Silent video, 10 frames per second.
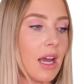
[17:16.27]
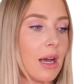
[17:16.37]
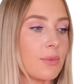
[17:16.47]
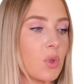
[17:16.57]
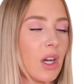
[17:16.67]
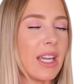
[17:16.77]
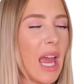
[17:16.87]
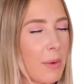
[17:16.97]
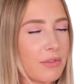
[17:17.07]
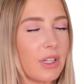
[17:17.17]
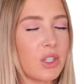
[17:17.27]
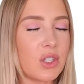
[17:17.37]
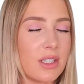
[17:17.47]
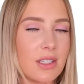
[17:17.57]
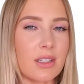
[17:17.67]
So it kind of
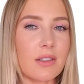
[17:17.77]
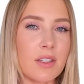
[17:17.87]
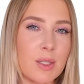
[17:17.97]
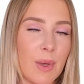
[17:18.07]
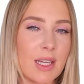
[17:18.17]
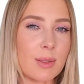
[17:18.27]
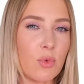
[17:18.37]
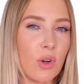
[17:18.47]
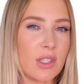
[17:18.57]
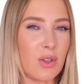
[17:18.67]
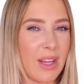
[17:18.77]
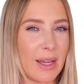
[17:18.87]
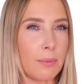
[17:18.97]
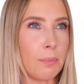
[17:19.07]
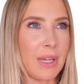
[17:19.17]
camouflages into the space more. It's not
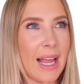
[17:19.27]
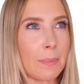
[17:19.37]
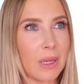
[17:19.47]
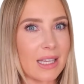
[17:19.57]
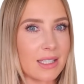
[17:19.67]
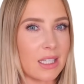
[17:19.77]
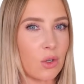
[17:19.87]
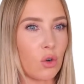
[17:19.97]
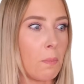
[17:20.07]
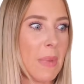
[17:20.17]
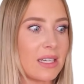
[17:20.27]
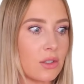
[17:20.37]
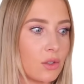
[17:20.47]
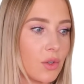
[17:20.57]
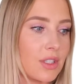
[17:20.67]
like black plastic or
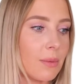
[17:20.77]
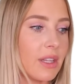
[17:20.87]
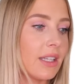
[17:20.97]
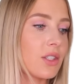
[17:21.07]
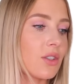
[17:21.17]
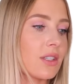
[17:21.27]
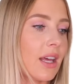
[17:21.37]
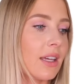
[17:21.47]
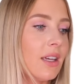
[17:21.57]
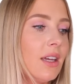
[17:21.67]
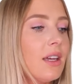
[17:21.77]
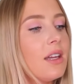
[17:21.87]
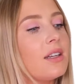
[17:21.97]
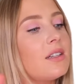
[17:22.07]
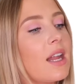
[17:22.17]
metal or something. It's just like
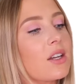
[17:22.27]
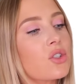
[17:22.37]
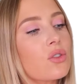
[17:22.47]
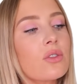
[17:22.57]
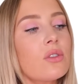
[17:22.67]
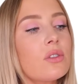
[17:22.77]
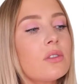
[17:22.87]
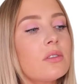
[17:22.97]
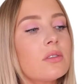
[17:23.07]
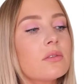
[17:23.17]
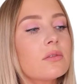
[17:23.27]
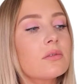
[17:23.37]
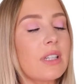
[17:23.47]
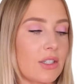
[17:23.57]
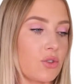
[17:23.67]
natural.
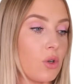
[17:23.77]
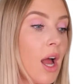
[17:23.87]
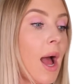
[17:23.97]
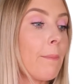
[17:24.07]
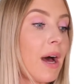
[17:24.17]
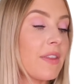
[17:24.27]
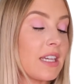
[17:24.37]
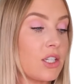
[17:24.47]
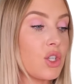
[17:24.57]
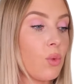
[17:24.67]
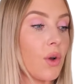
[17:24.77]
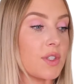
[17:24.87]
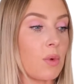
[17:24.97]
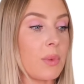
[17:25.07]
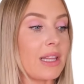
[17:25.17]
But the issue
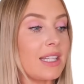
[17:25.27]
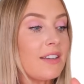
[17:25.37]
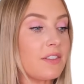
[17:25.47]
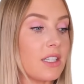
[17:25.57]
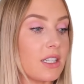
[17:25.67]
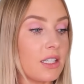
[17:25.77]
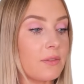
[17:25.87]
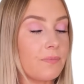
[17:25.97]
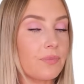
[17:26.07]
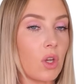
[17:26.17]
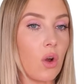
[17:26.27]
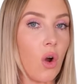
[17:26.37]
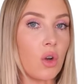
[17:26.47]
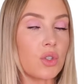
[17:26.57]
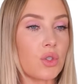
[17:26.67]
was that when we lifted it
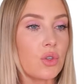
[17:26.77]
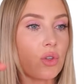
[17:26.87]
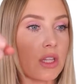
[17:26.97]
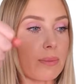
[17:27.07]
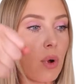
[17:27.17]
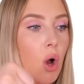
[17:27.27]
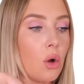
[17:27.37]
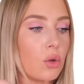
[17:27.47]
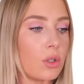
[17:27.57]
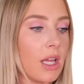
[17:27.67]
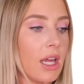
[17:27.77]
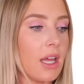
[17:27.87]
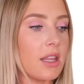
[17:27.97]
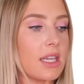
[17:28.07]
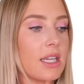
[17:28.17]
onto the pole,
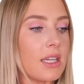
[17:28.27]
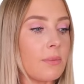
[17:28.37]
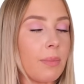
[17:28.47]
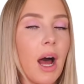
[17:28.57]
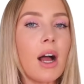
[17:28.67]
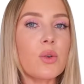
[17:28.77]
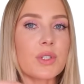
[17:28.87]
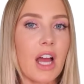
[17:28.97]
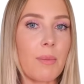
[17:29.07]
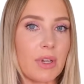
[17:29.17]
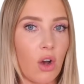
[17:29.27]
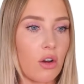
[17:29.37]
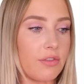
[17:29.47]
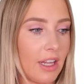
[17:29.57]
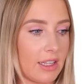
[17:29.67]
the bark was coming
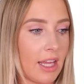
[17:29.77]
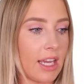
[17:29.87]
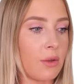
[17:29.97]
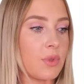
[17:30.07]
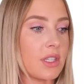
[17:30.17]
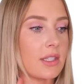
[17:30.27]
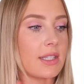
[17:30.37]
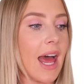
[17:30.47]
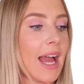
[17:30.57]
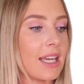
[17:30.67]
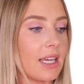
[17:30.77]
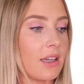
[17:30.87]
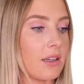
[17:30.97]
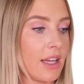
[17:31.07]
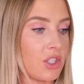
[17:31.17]
off, like it was
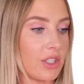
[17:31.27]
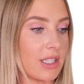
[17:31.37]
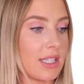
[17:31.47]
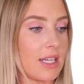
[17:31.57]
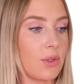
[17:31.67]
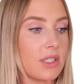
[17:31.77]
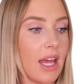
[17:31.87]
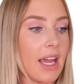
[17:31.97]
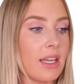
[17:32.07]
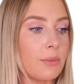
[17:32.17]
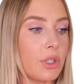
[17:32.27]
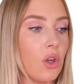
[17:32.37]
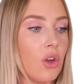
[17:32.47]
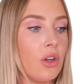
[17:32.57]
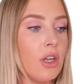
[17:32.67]
sagging. As you can see, it was sagging
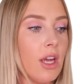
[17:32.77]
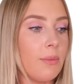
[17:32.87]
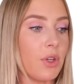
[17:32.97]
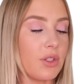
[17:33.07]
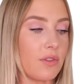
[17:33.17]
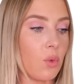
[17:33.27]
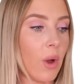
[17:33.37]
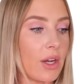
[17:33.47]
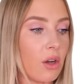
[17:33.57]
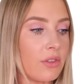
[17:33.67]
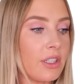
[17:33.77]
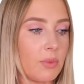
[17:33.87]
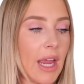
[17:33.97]
below because of the weight of it.